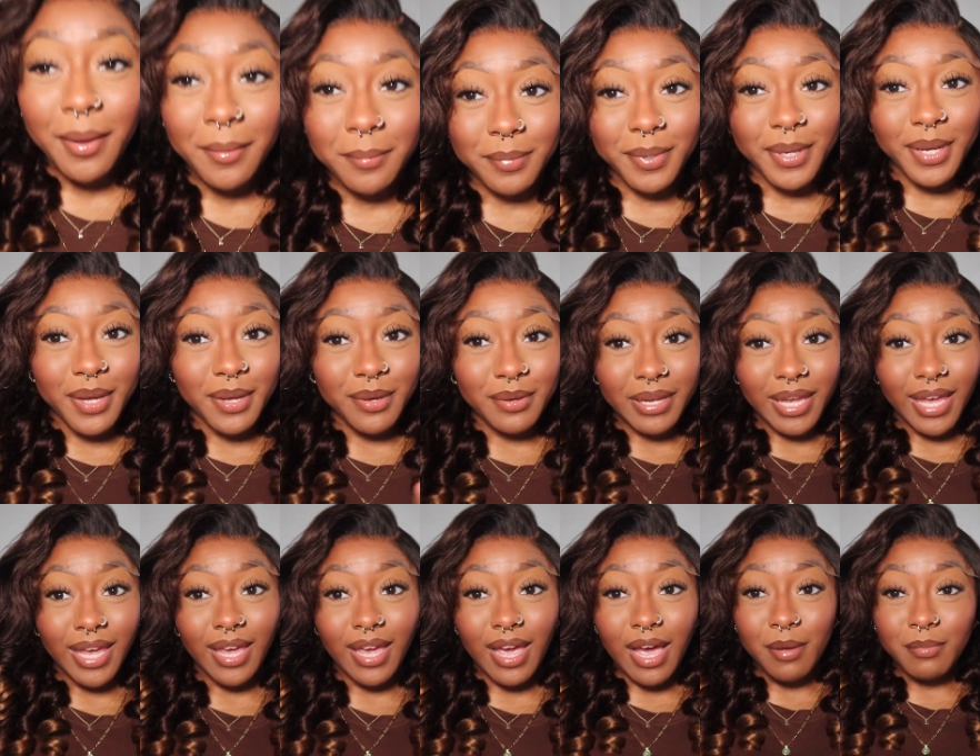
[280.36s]
But
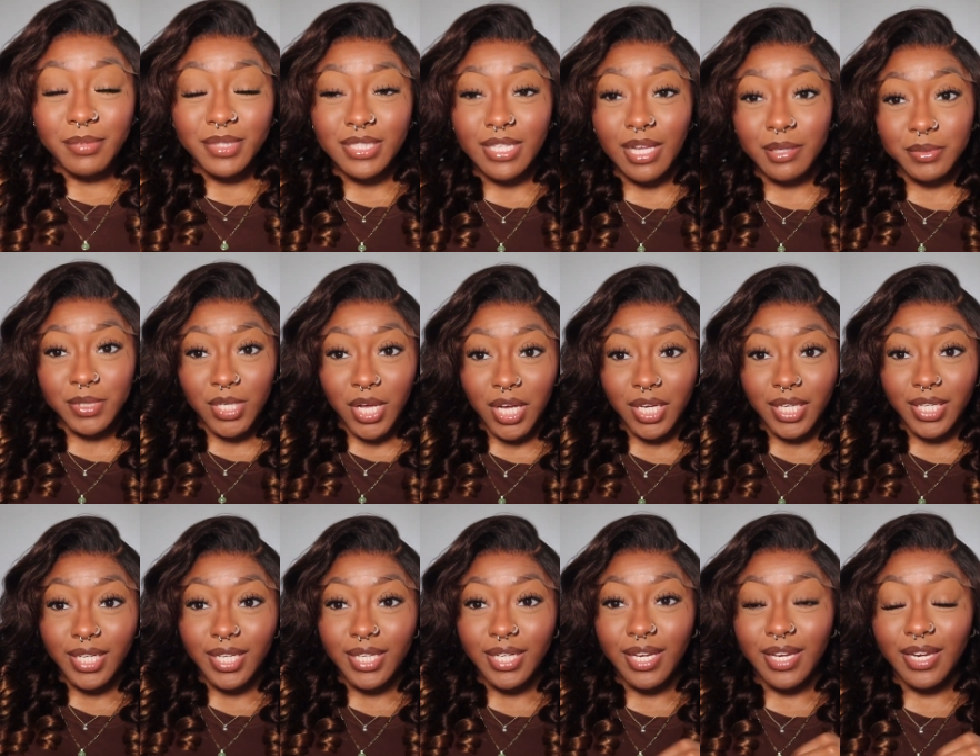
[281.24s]
okay, I'm gonna stop
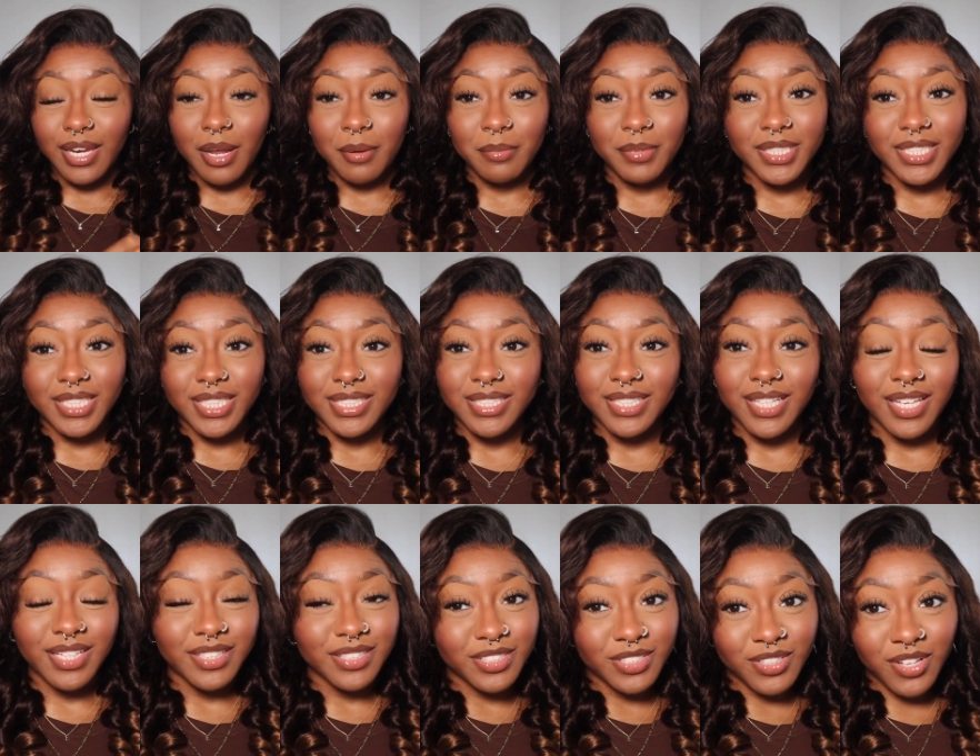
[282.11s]
talking and I'm gonna just
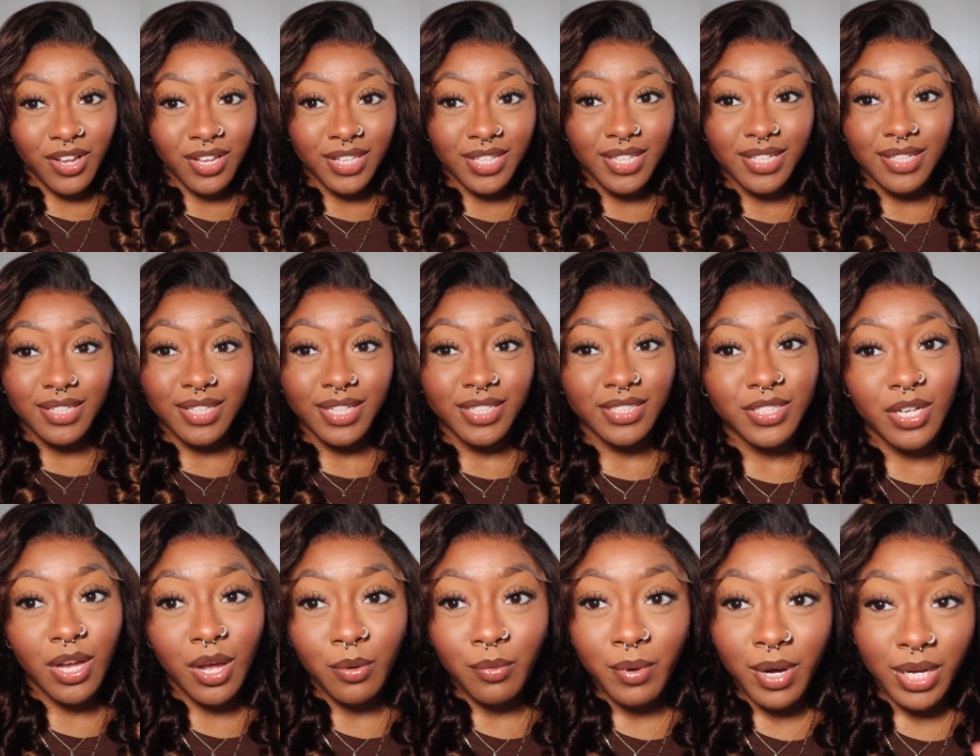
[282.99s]
install it, let
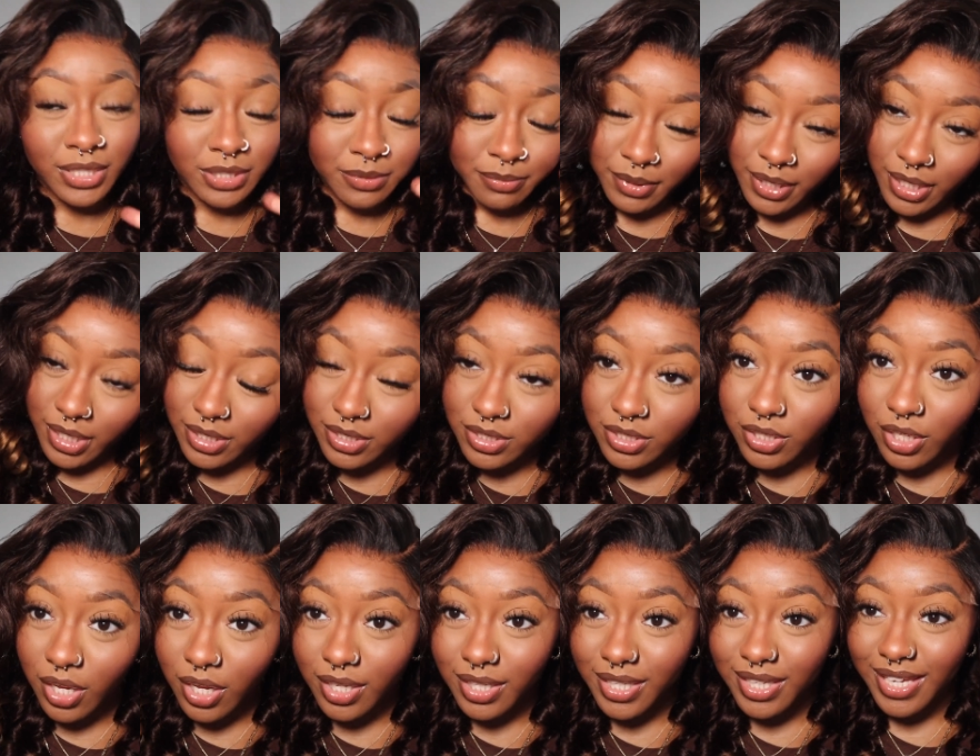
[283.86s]
y'all watch me
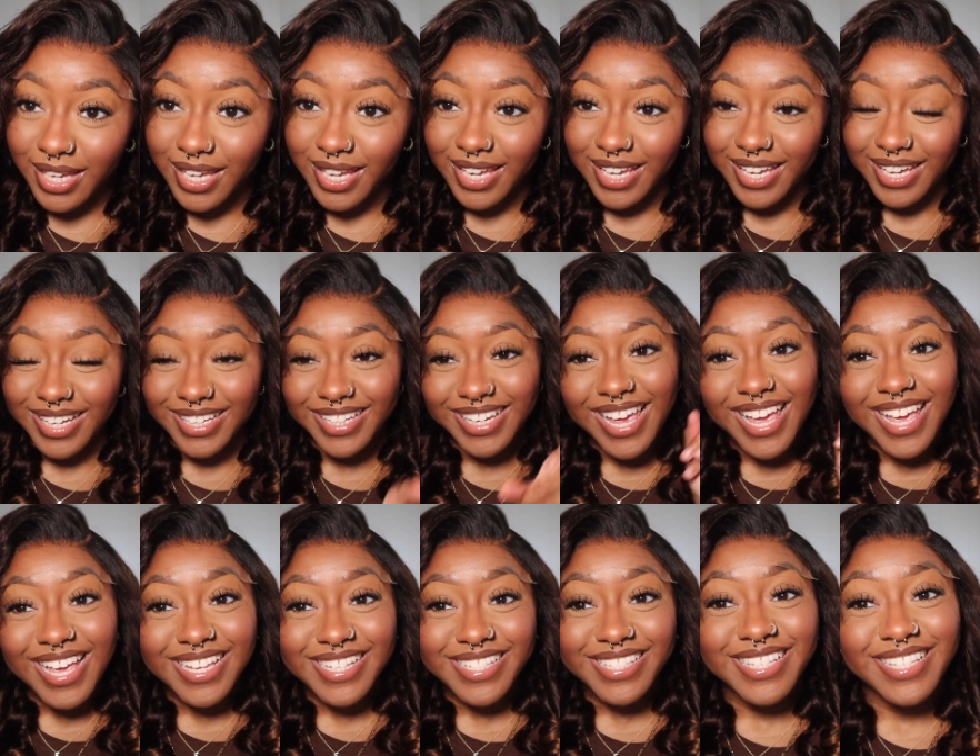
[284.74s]
install it and
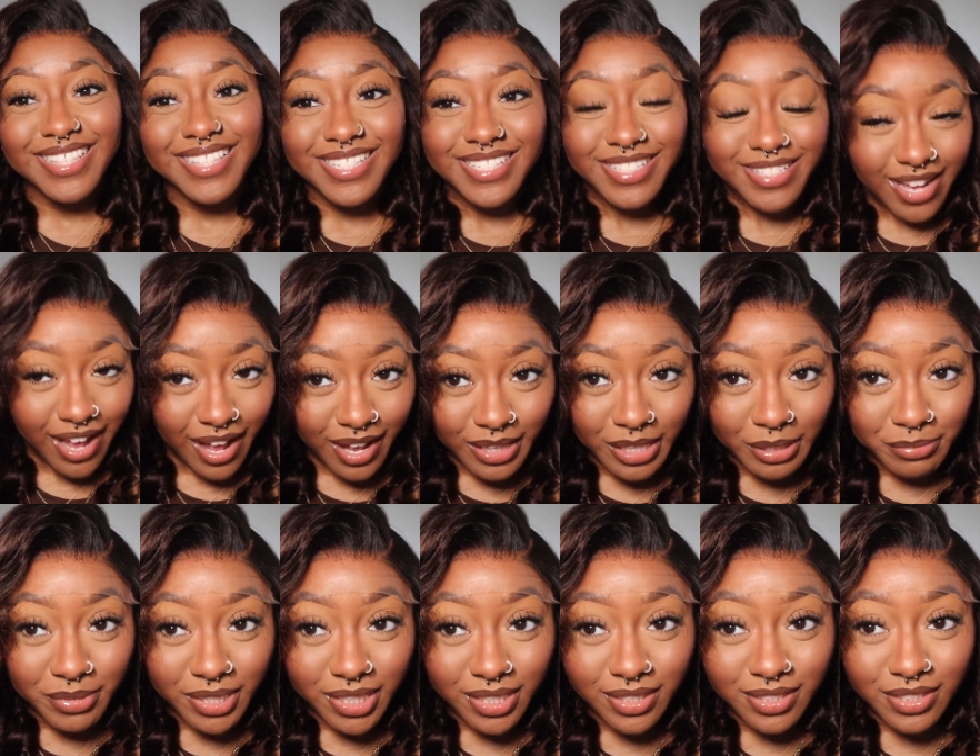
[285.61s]
see the style
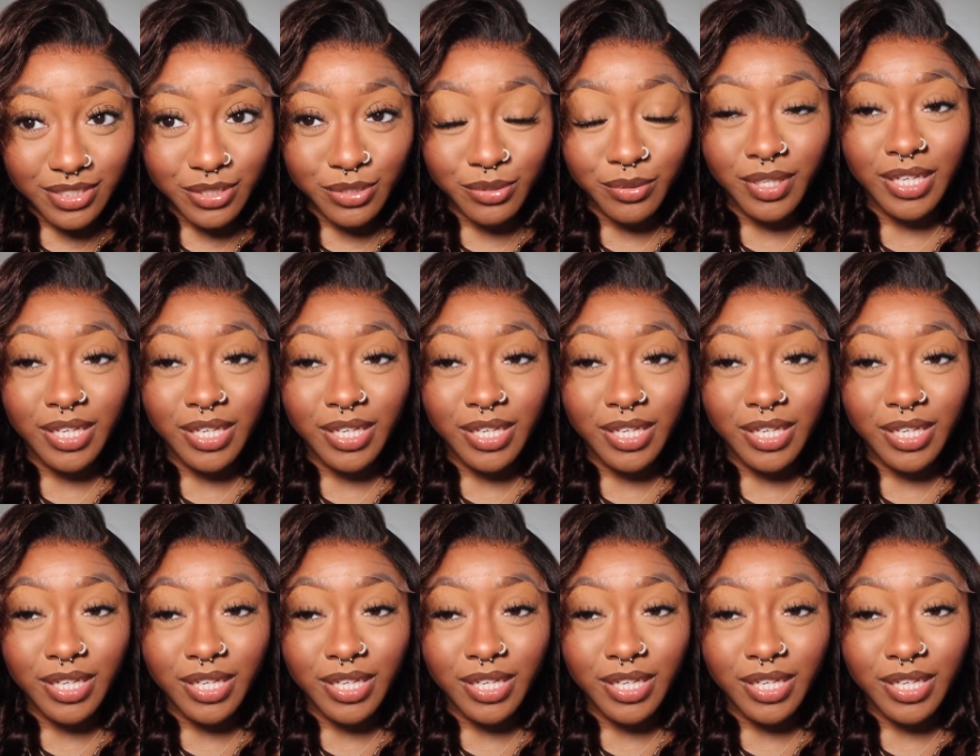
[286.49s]
I'm gonna do.